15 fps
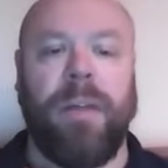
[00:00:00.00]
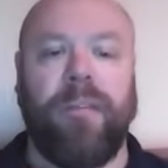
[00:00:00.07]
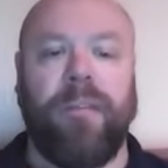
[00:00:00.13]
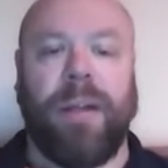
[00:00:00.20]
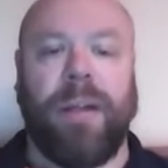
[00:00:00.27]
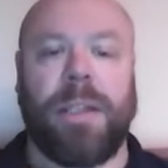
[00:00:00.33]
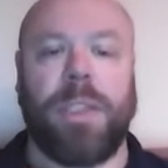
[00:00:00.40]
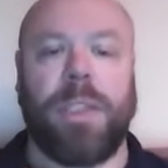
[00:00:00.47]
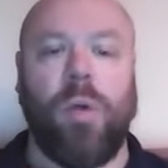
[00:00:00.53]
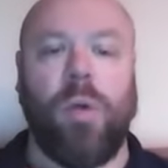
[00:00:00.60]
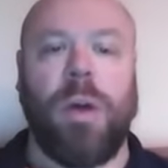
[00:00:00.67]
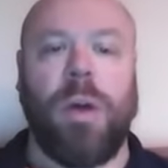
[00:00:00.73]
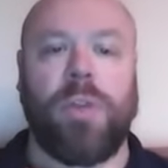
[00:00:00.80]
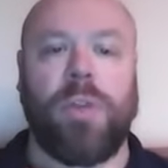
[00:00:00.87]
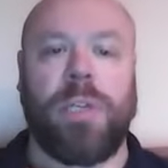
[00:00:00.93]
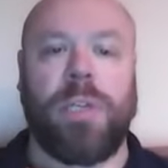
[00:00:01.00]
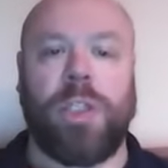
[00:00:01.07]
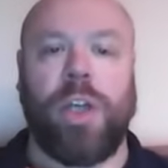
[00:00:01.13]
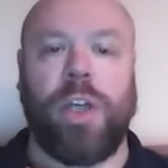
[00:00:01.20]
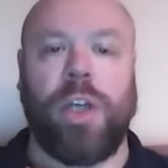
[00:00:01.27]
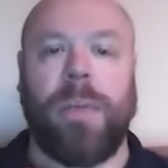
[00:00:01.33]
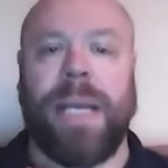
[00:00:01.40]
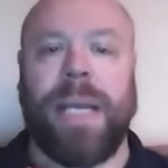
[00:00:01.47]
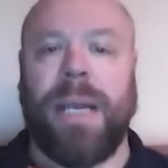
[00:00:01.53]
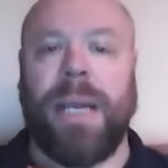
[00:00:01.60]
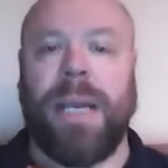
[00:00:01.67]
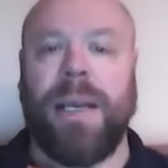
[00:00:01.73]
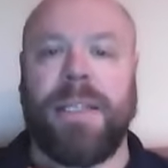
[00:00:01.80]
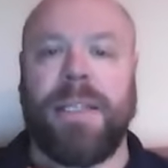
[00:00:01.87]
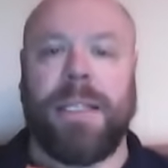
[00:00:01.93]
France, Low Countries, Germany
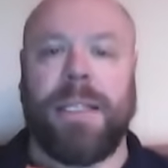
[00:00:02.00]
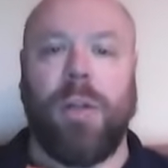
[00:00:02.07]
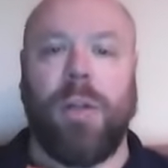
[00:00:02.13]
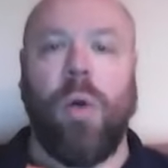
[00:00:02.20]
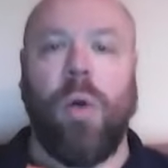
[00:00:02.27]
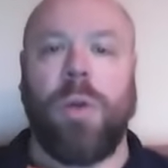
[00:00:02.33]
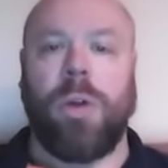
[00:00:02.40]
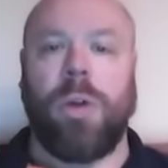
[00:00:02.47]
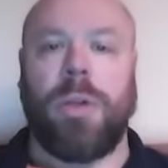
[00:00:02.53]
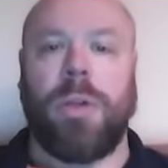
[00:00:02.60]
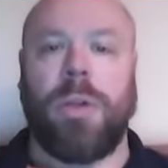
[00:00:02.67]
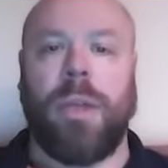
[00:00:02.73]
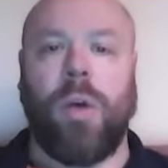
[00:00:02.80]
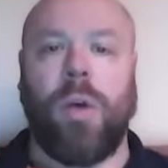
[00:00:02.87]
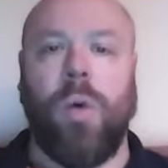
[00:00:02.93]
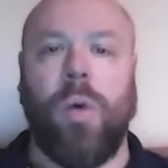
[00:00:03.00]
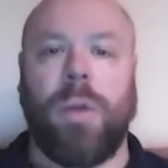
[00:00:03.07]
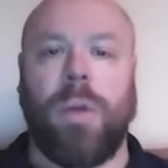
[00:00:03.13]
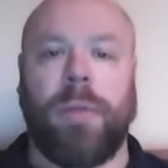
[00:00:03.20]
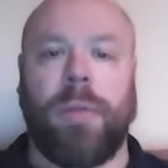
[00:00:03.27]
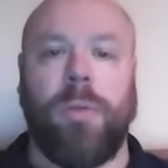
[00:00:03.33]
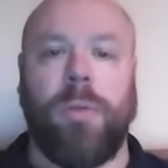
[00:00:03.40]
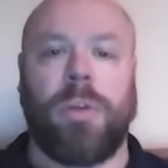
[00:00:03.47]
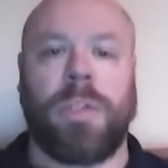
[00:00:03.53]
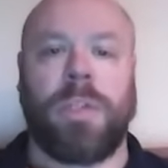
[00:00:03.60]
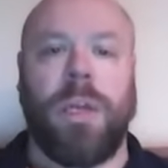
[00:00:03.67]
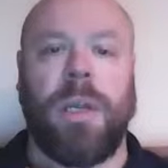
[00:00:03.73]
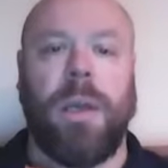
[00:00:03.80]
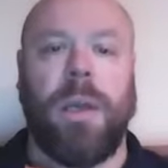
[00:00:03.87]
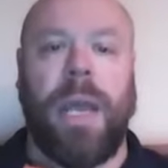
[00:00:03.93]
still holding on to the cold across
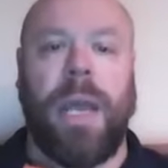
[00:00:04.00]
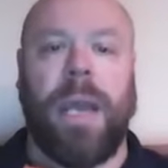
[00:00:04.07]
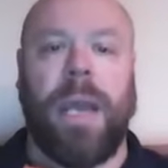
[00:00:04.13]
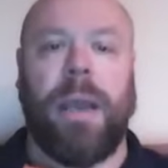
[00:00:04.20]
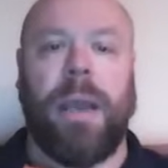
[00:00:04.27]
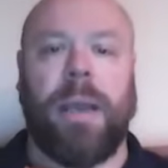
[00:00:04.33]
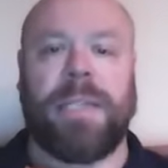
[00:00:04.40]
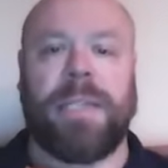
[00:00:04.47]
uh,